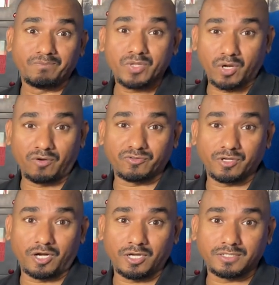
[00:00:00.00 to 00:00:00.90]
of
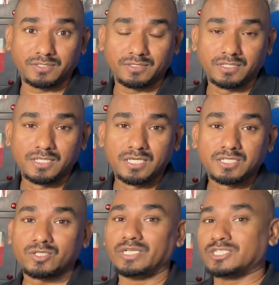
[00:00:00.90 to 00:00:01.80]
God.
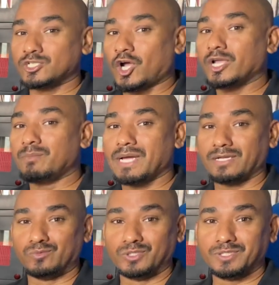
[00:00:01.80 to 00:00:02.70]
So it's not a
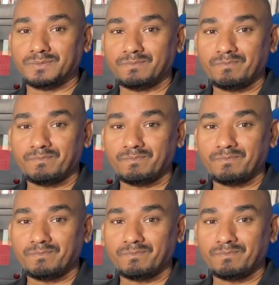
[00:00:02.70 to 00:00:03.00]
bad word.